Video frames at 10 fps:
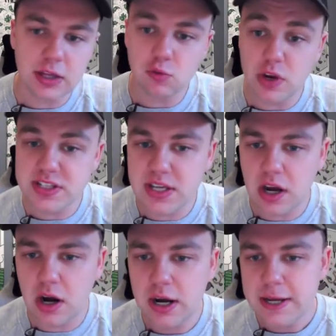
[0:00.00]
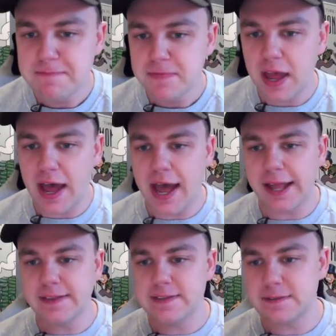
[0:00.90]
riskier,
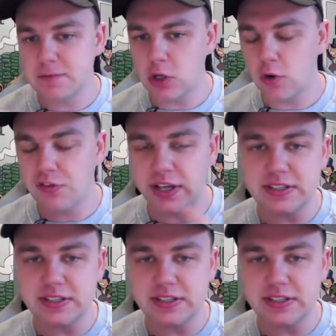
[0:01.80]
and things